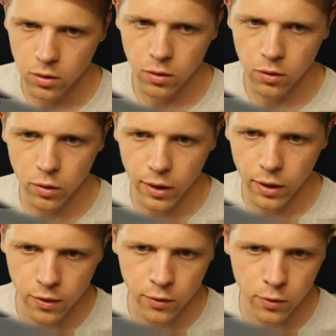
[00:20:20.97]
you look
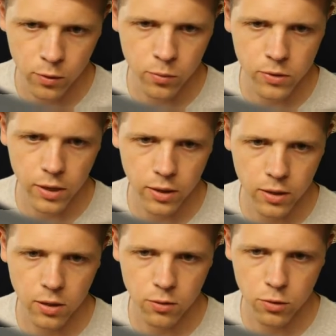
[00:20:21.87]
at the news and it
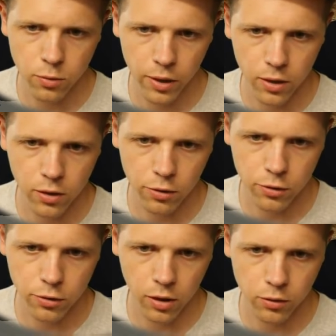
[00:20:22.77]
tells you right here,
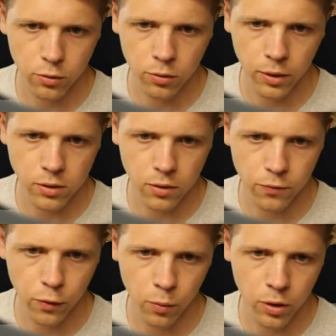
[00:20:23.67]
check out Toolranks
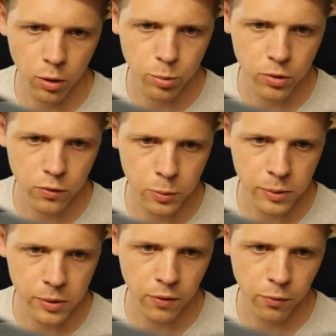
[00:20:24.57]
info and help server
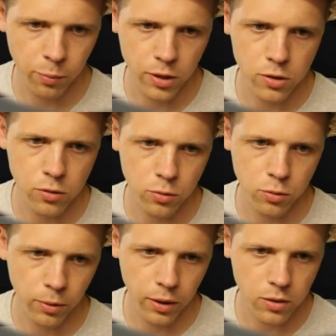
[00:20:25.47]
specific information,
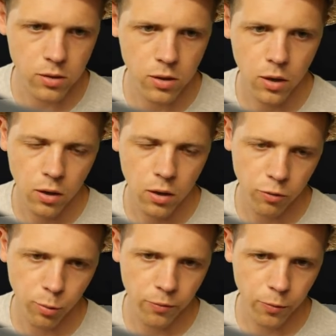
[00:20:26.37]
Toolranks
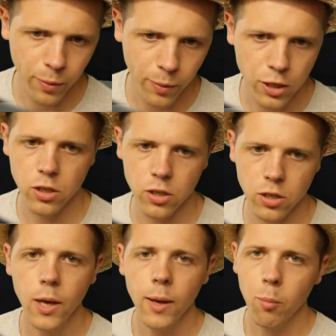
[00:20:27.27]
for more information.
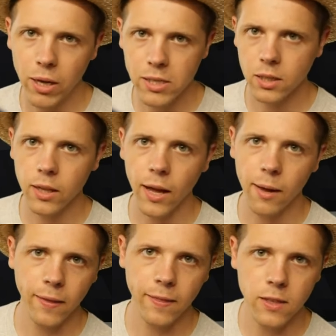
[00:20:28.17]
Basically, I
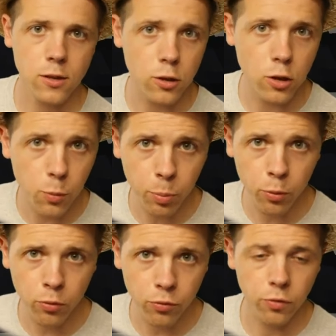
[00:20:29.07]
made this stupid
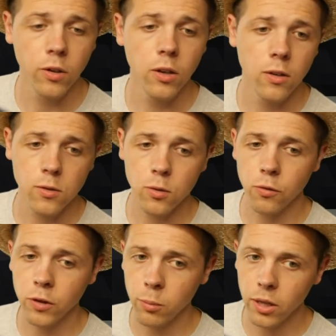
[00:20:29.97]
proof. So if
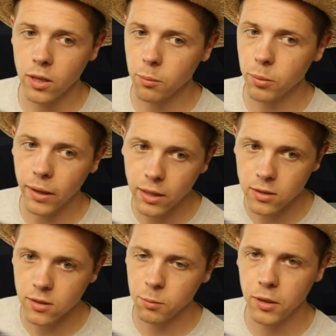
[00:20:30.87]
anybody
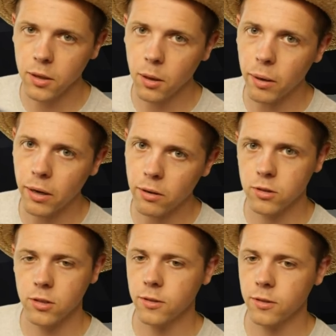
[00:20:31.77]
complains to me
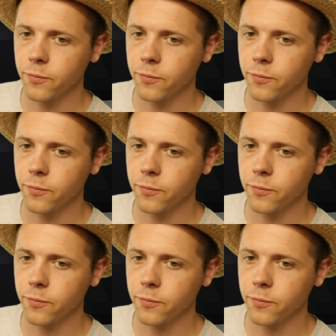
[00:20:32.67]
about,